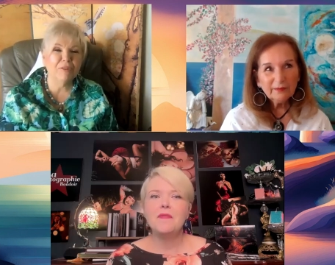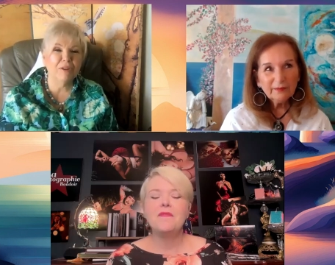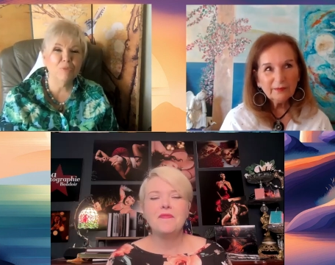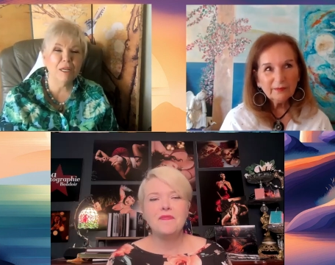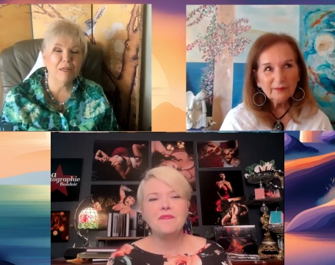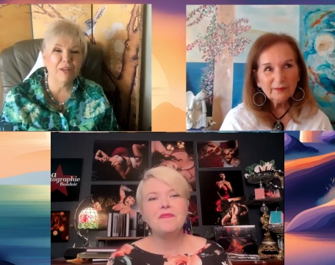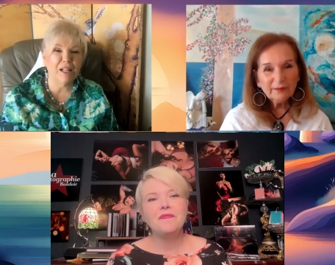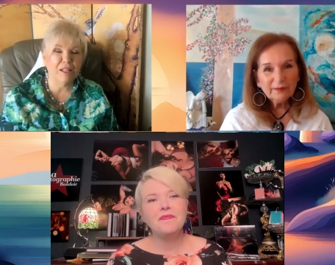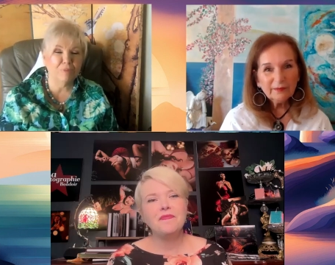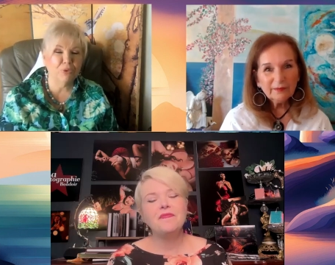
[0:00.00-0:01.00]
Speaker 1: made a
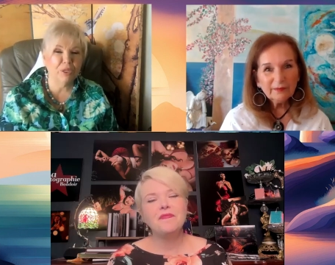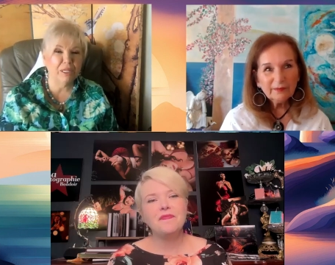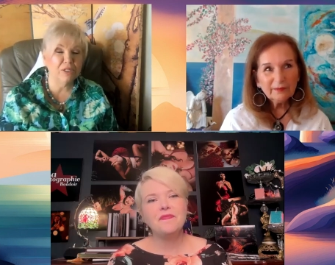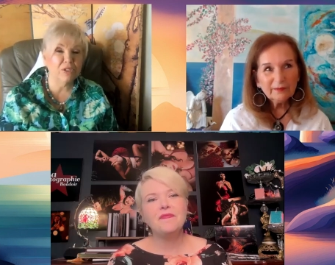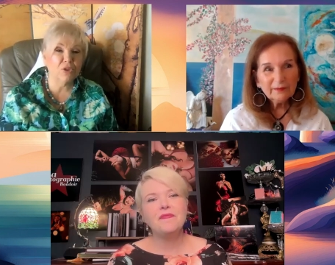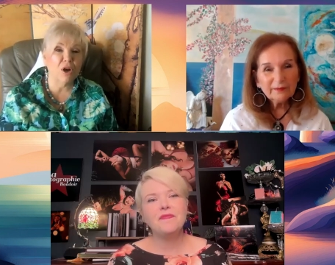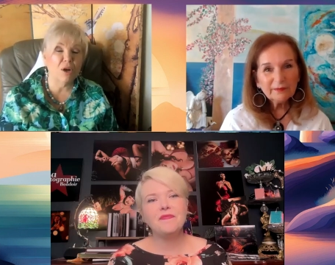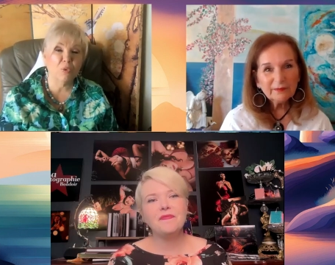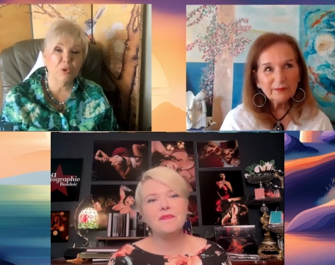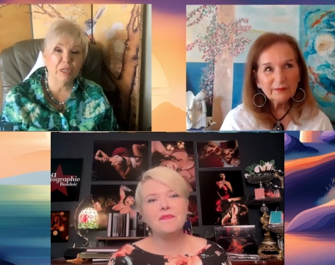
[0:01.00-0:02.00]
valid point. It's
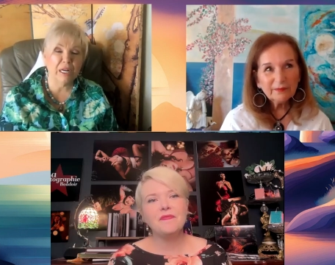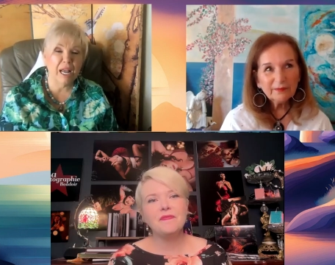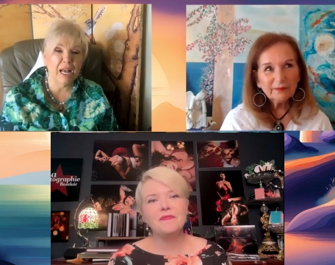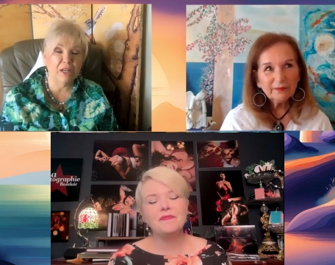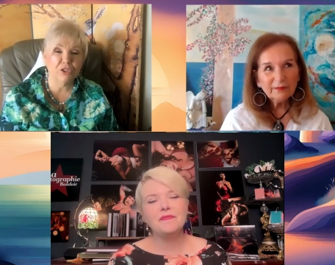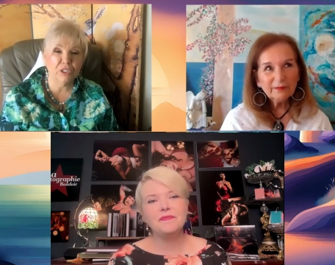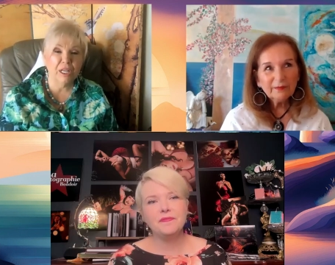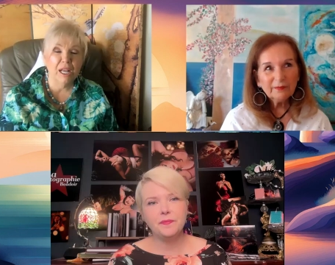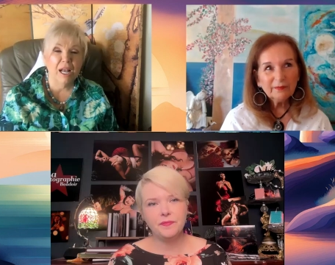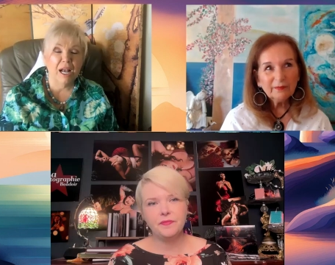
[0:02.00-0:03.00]
thought, word, and action.
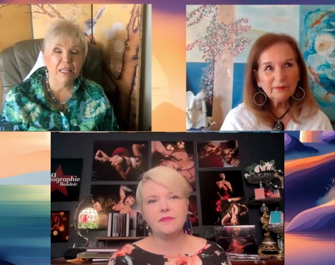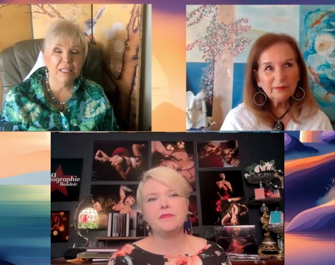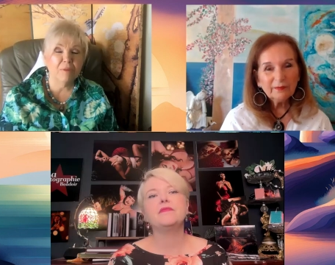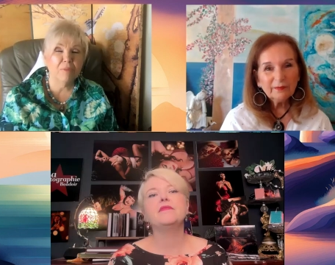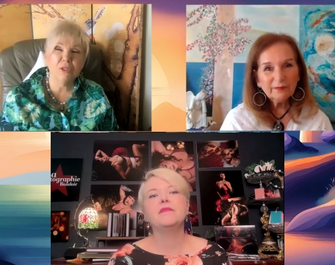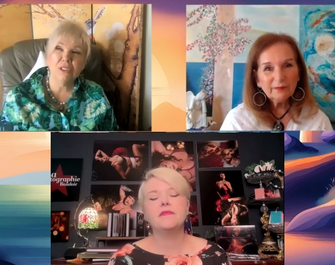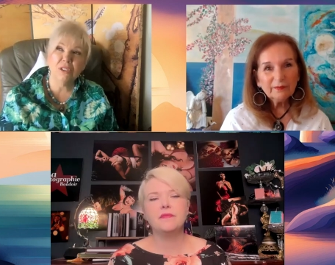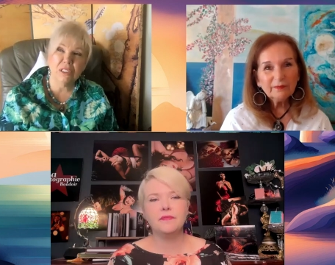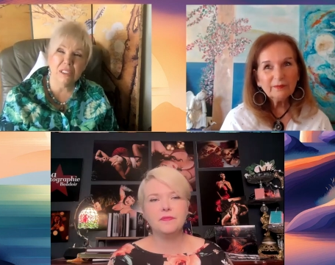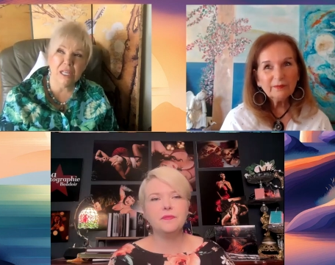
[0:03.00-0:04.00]
I think most of
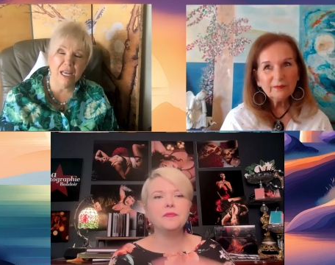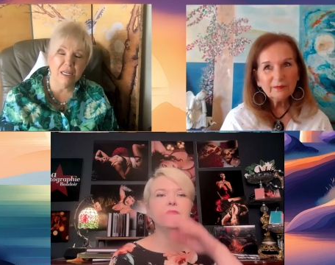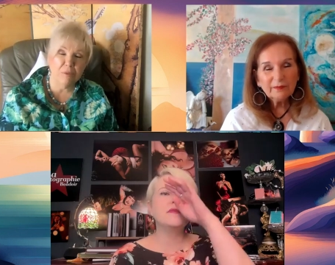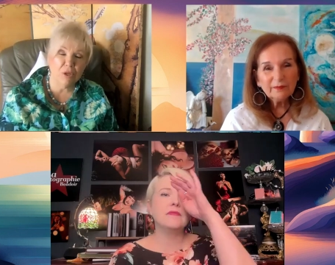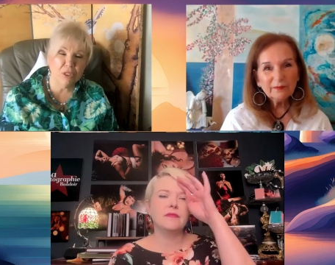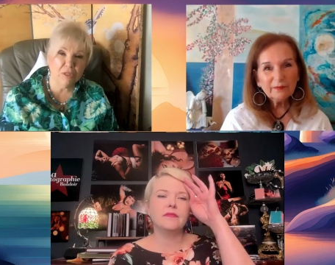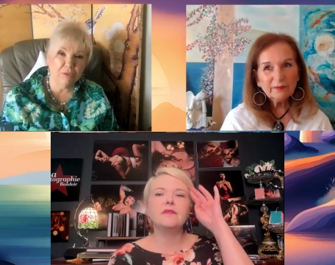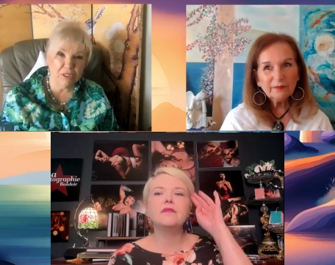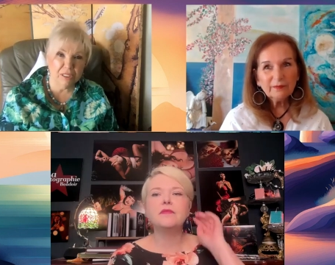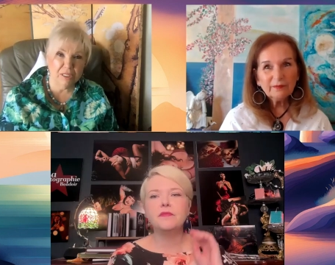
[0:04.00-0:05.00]
society, most of
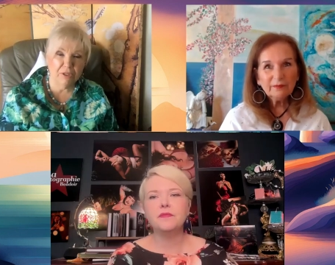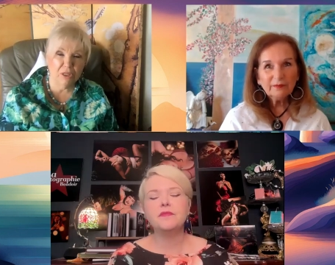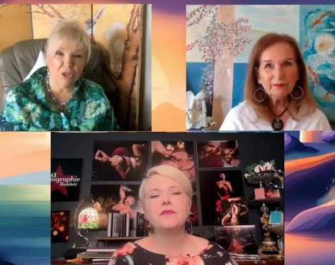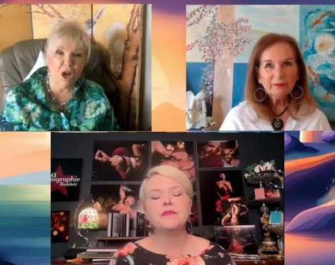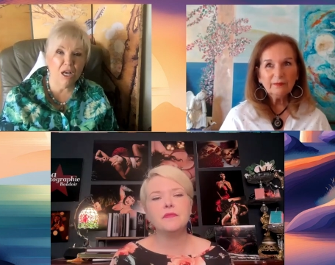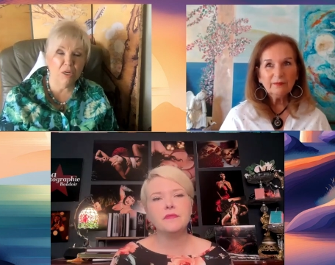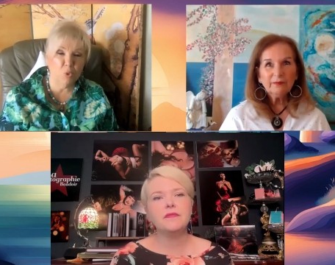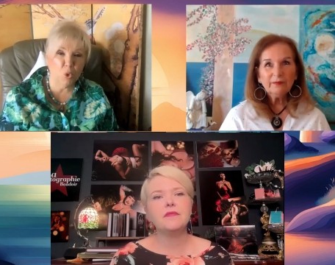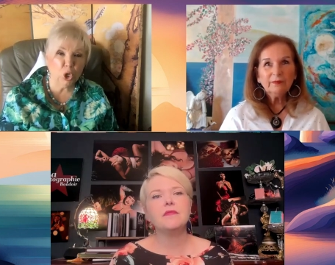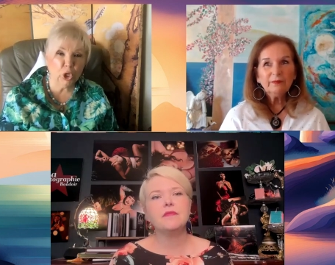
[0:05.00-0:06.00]
us live in thought and
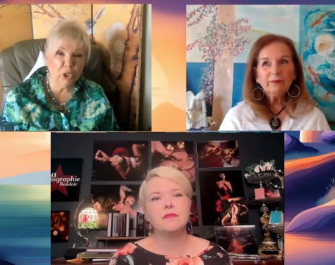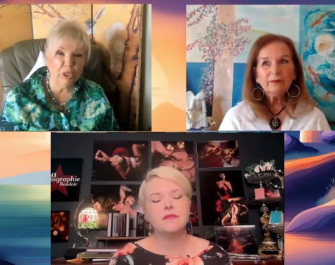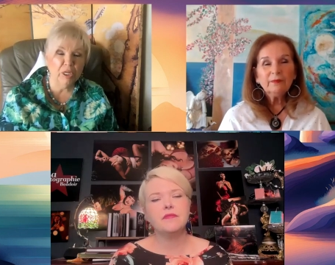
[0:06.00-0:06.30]
word.